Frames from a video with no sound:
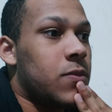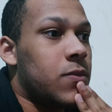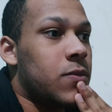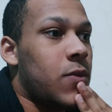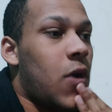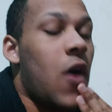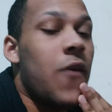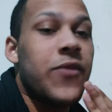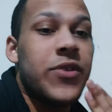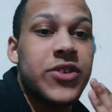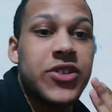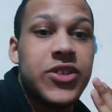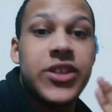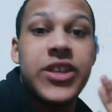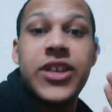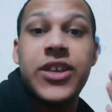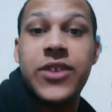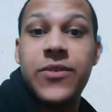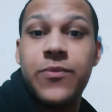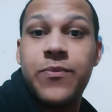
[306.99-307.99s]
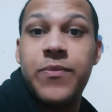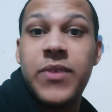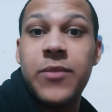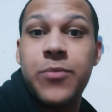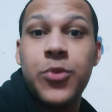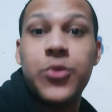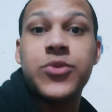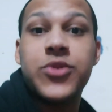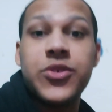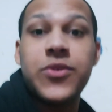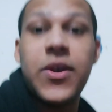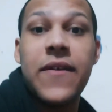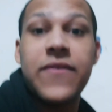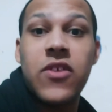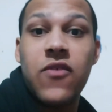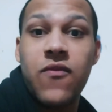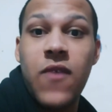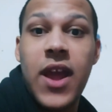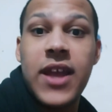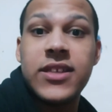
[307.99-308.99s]
obviously, people do have the
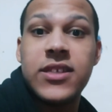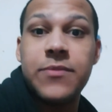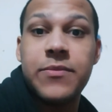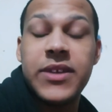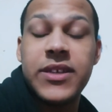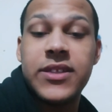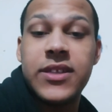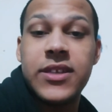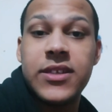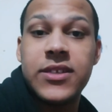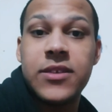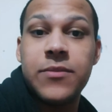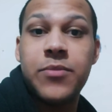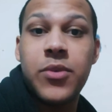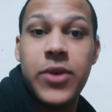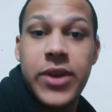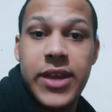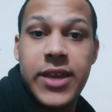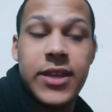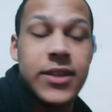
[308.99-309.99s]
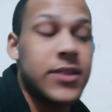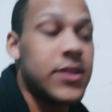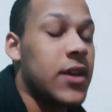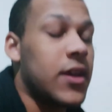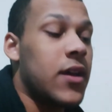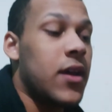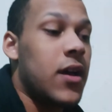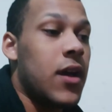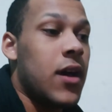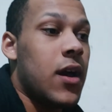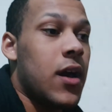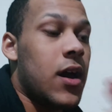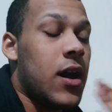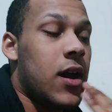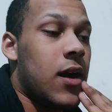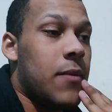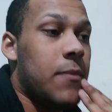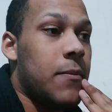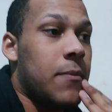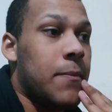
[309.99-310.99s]
right to be disappointed.
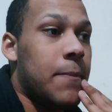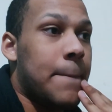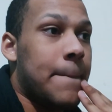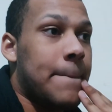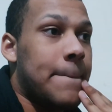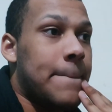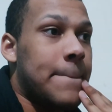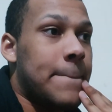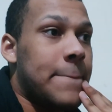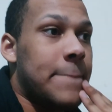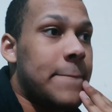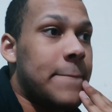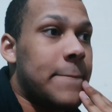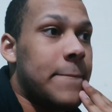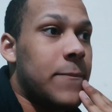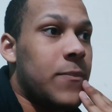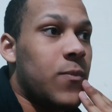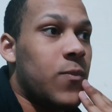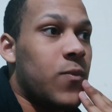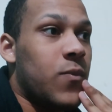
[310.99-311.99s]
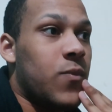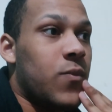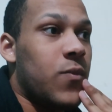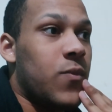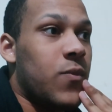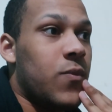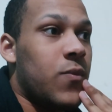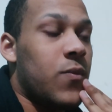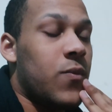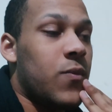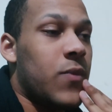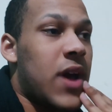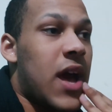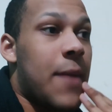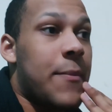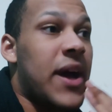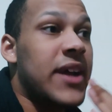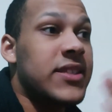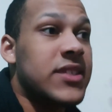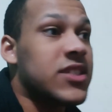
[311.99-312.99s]
Um,
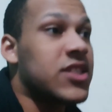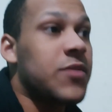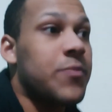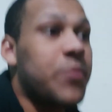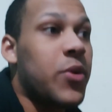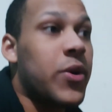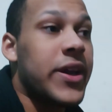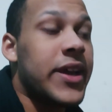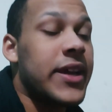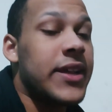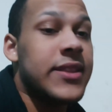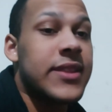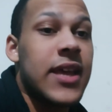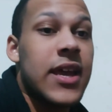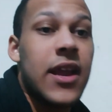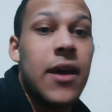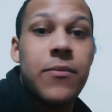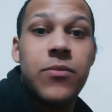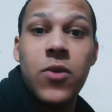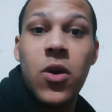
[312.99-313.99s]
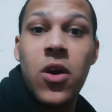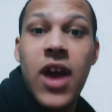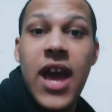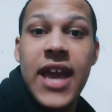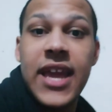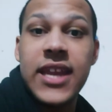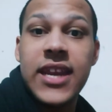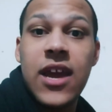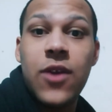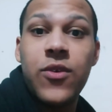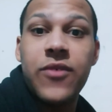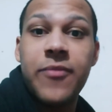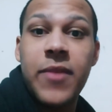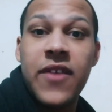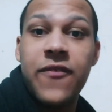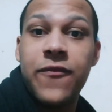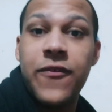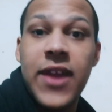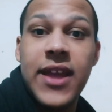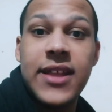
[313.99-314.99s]
am I disappointed that I'm not hanging out with my
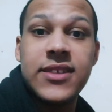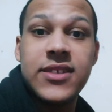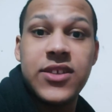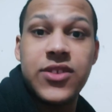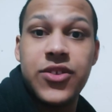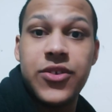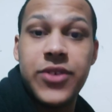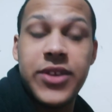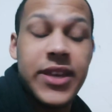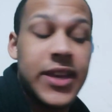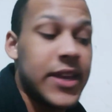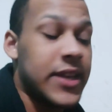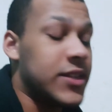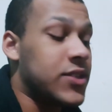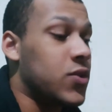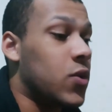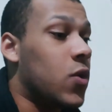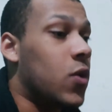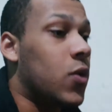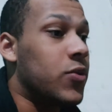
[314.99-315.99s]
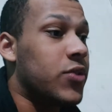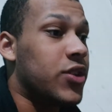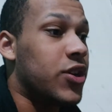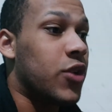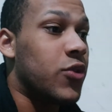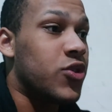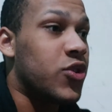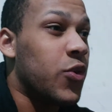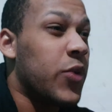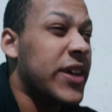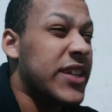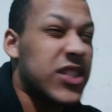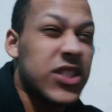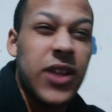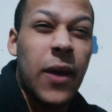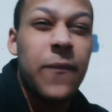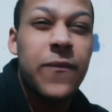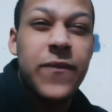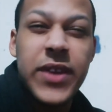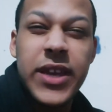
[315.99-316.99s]
friends in New Year's, or doing
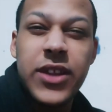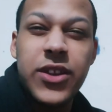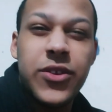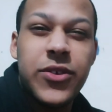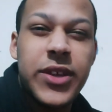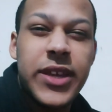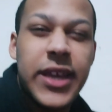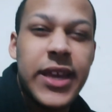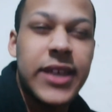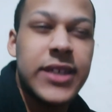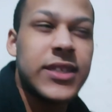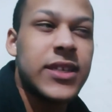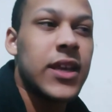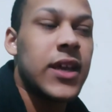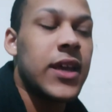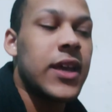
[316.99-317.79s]
something in New Year's?